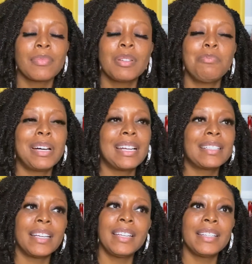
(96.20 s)
But at
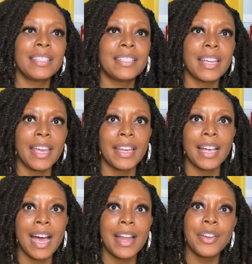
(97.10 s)
the end of the day,
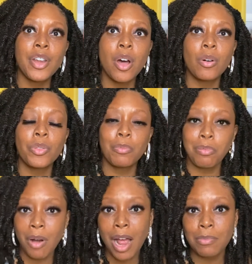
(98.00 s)
I know the
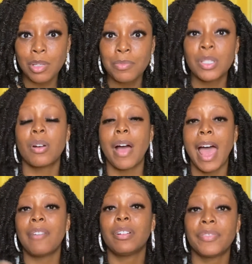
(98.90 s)
problem. So
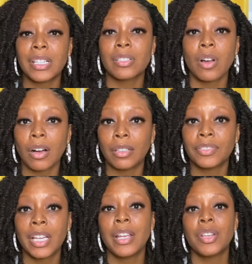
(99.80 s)
half of it solved.
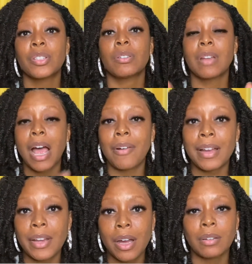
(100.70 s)
So now I
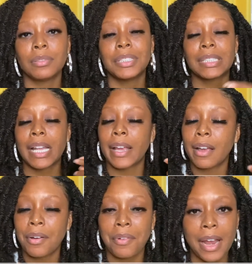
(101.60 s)
know it's like,
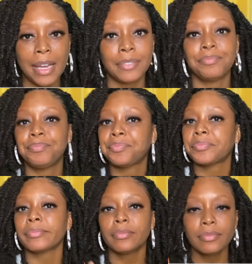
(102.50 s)
all right,
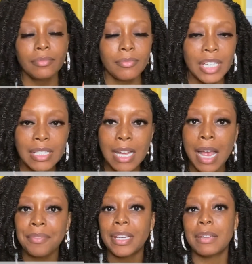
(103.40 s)

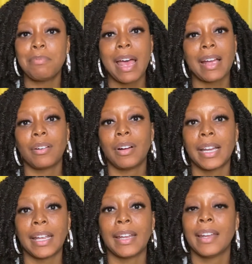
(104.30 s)
time to get back on
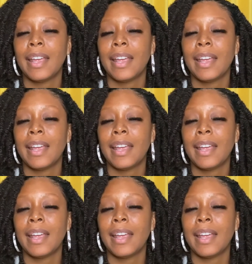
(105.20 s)
it,